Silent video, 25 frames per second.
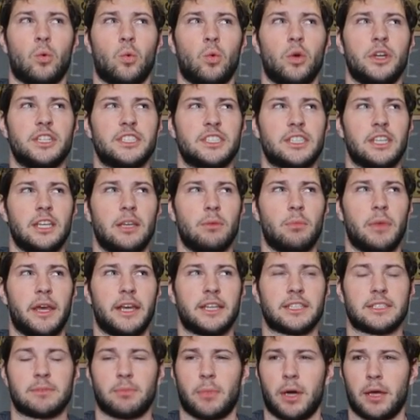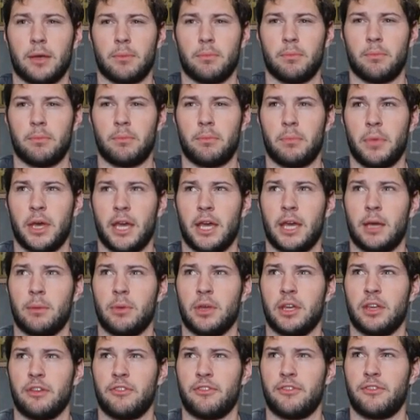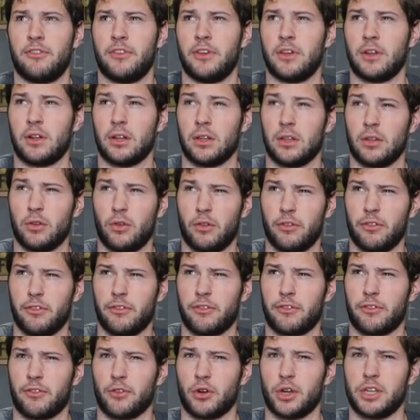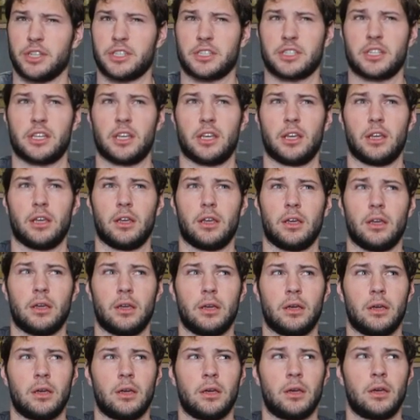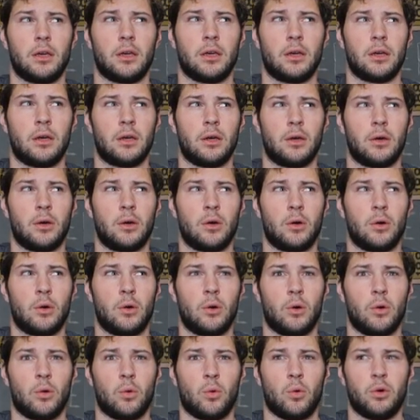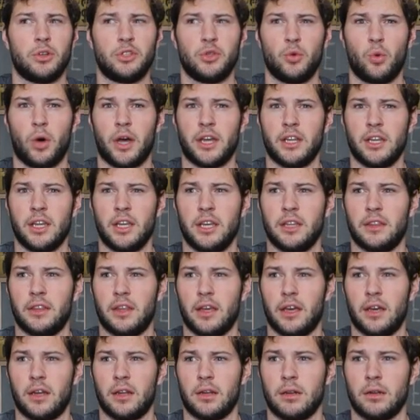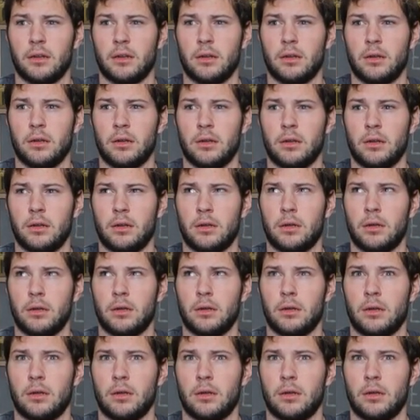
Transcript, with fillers: whiskey makes my baby feel a little frisky. What do I need then?